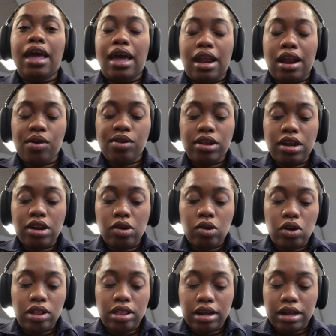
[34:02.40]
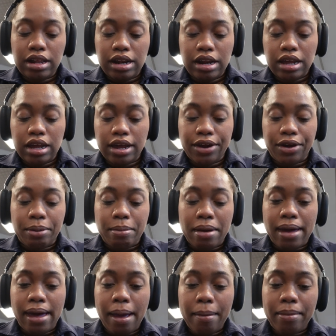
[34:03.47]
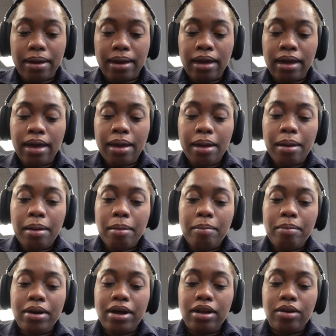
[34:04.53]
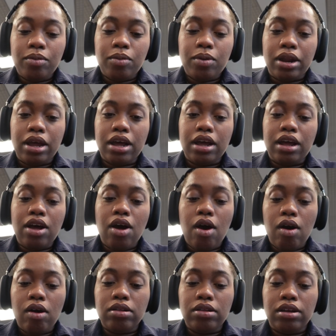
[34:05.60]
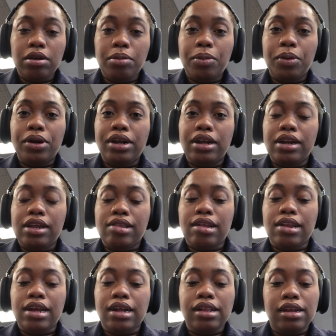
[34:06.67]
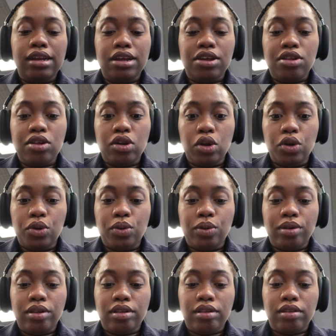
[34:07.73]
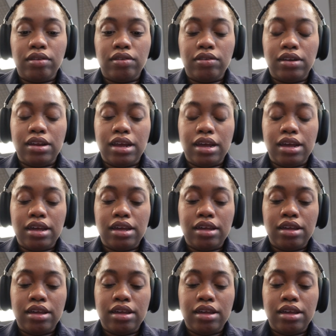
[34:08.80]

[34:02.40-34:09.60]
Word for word: and I was gonna go to the clinic here in Miami but when I called in the morning they said the clinic is closed today